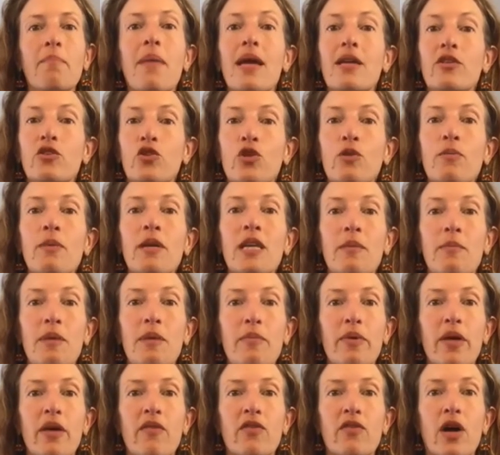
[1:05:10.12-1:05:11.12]
Too many
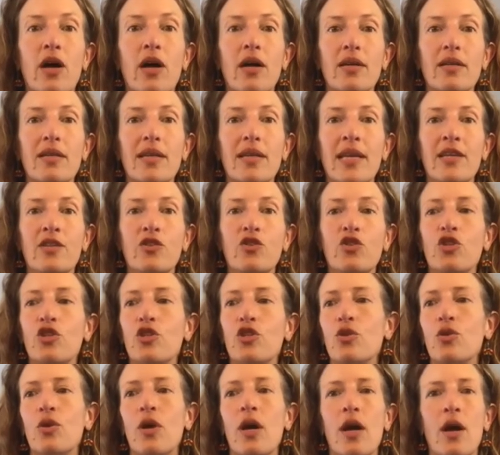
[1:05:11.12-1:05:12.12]
people have gone
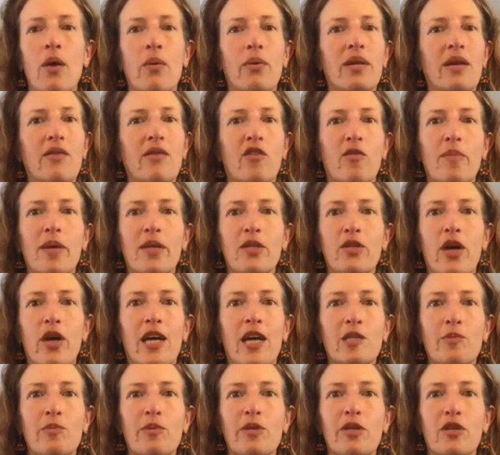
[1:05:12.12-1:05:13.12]
into whatever mental
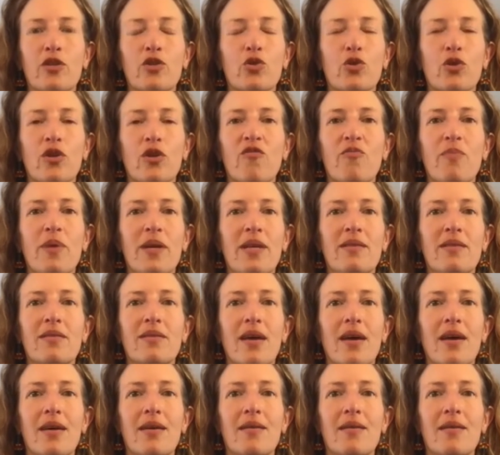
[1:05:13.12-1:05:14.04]
hospitals, or have been,